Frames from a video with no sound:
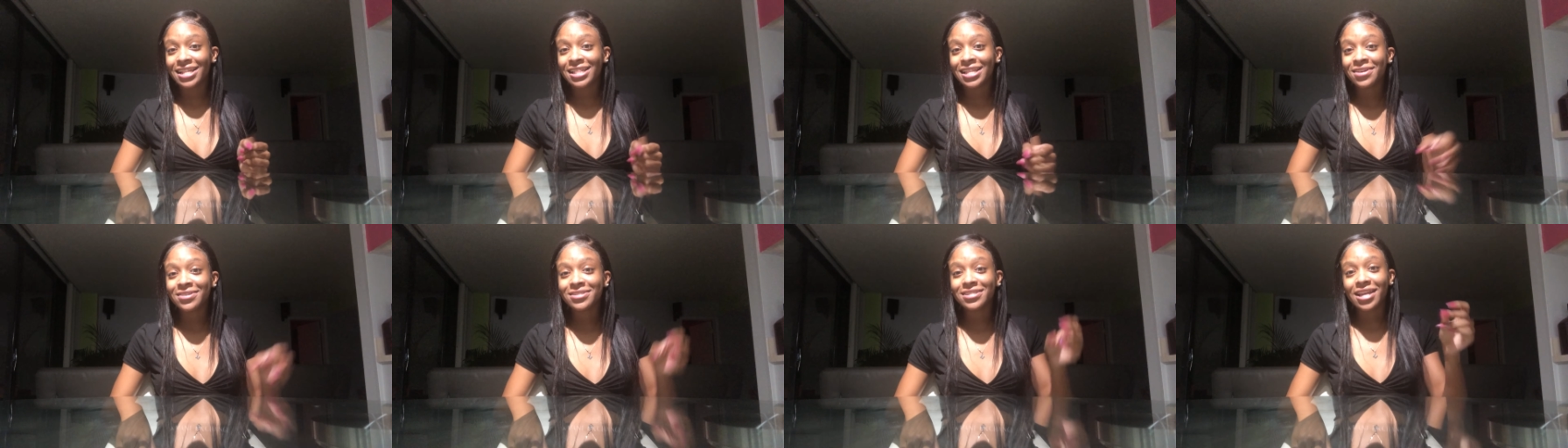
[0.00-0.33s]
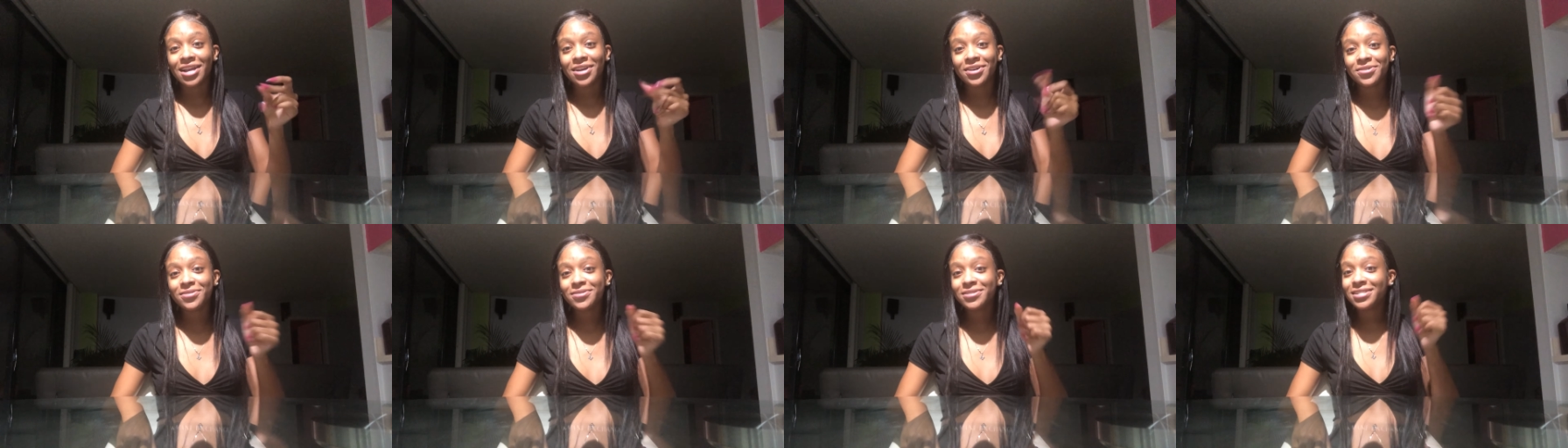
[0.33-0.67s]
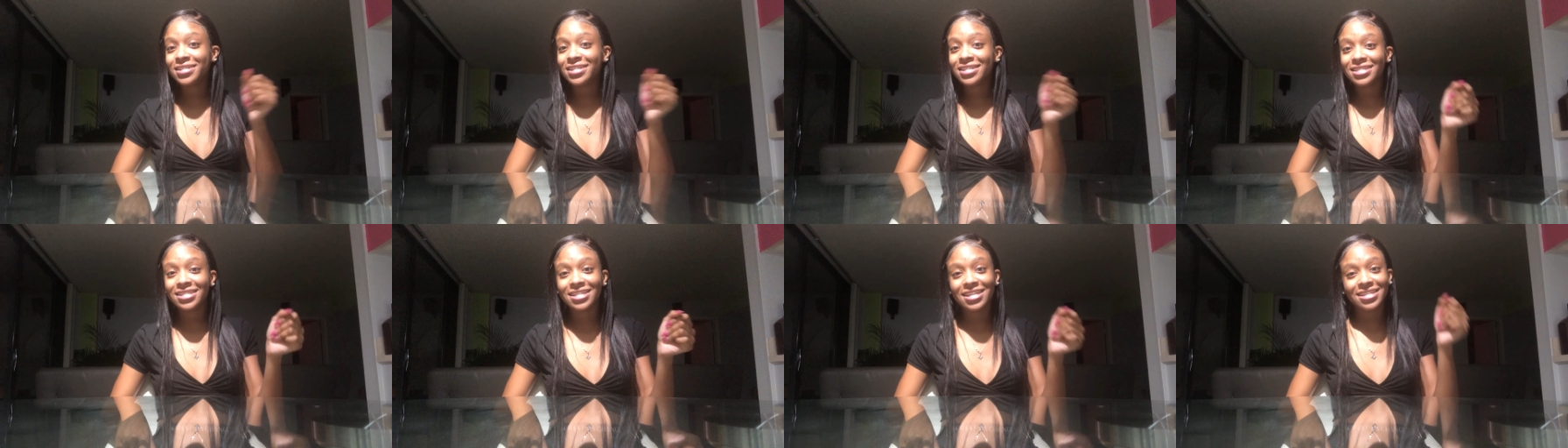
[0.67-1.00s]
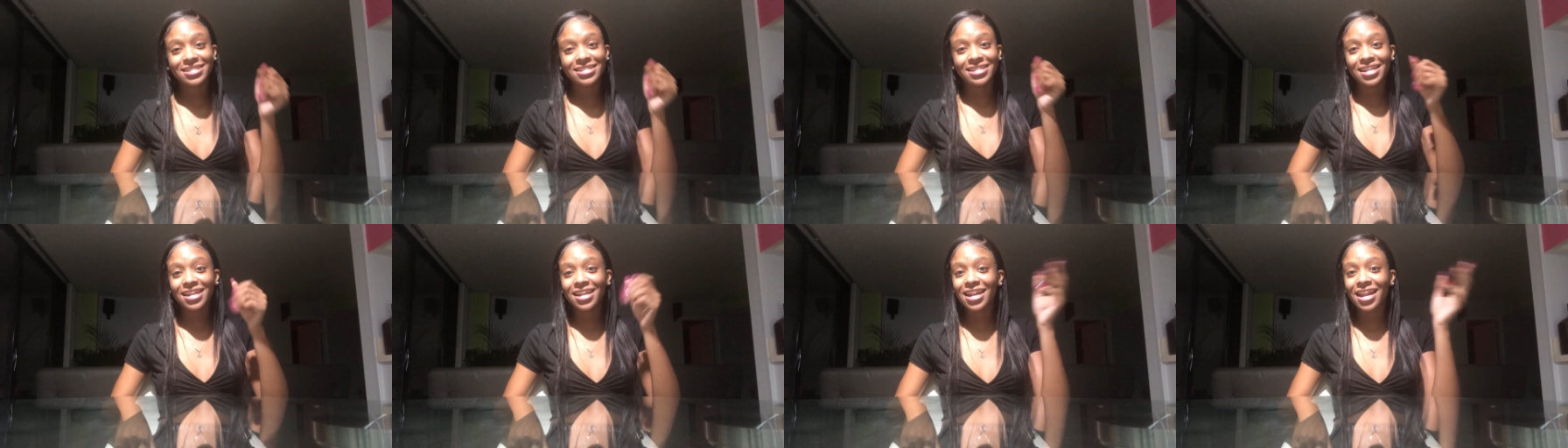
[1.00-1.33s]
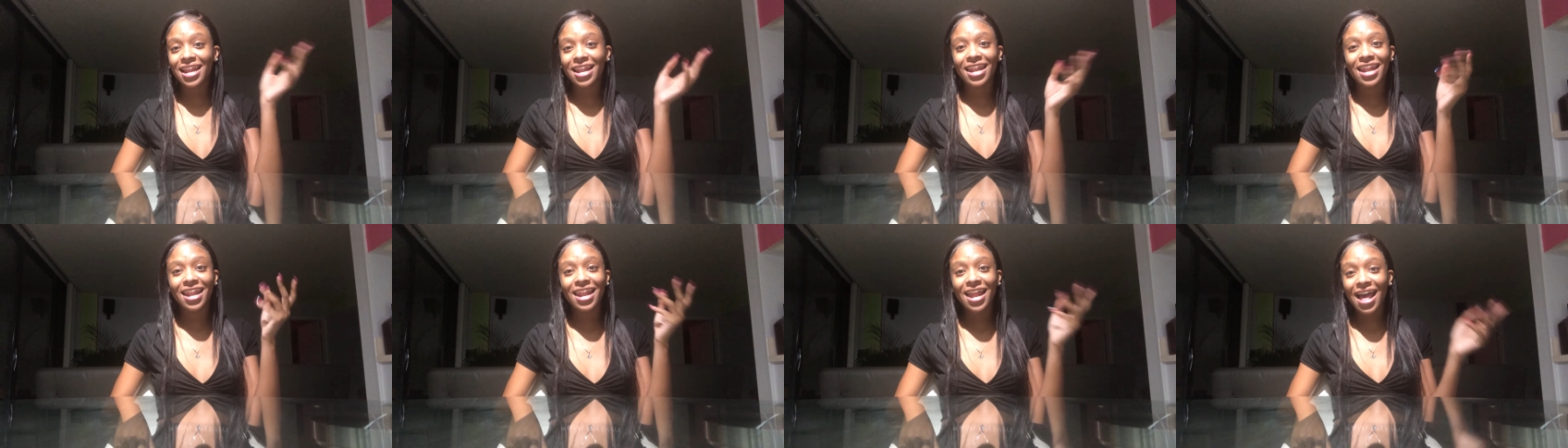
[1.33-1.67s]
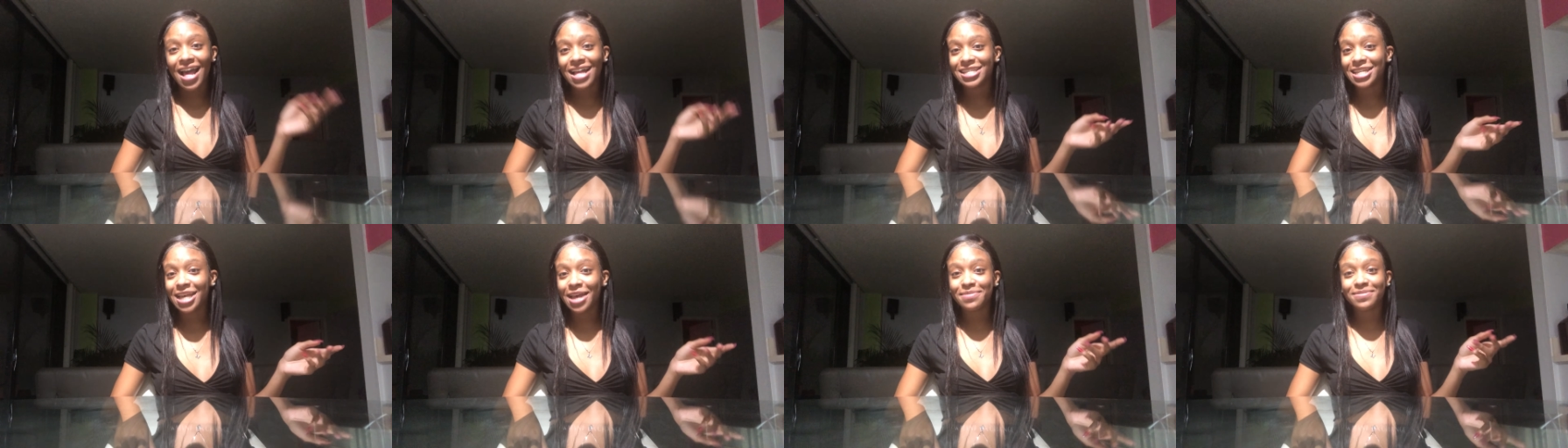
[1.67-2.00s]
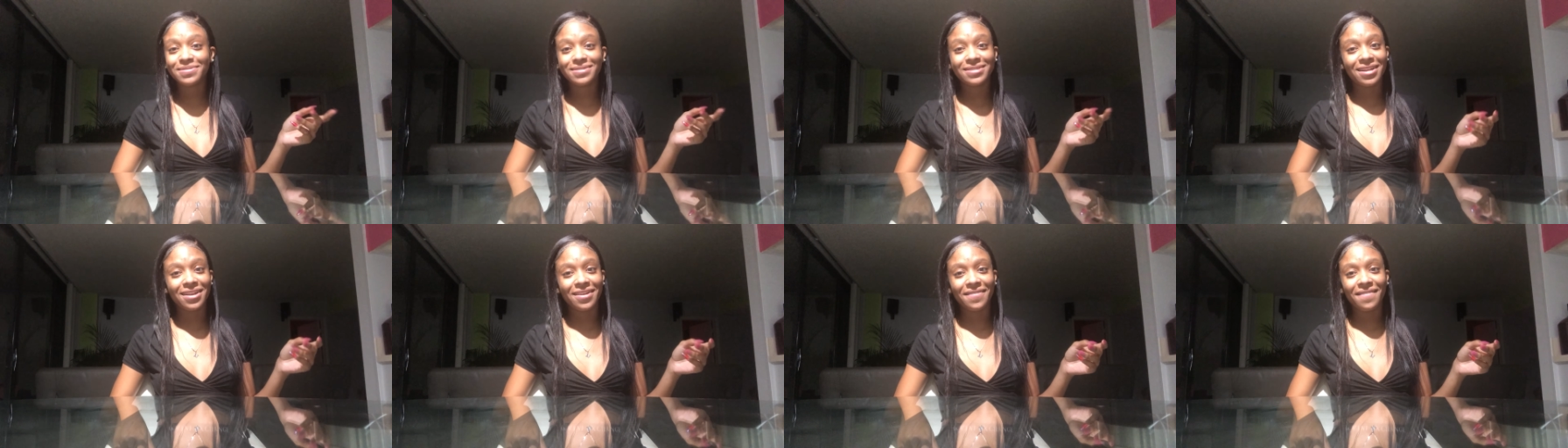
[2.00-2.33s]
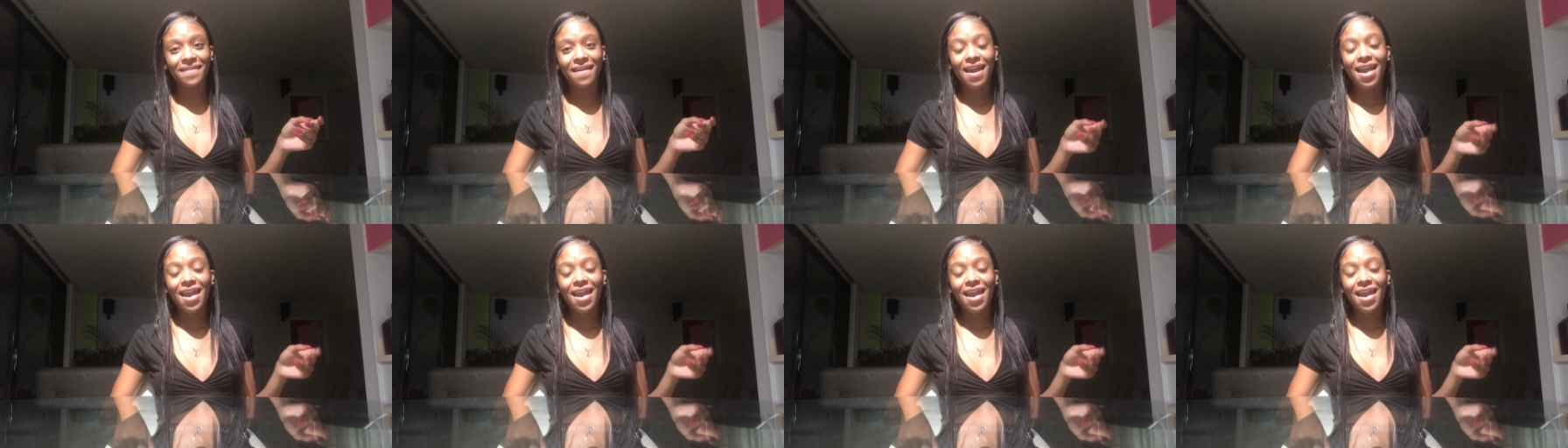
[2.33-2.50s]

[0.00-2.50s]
They was like Ushi Thick, da da da da, da type stuff.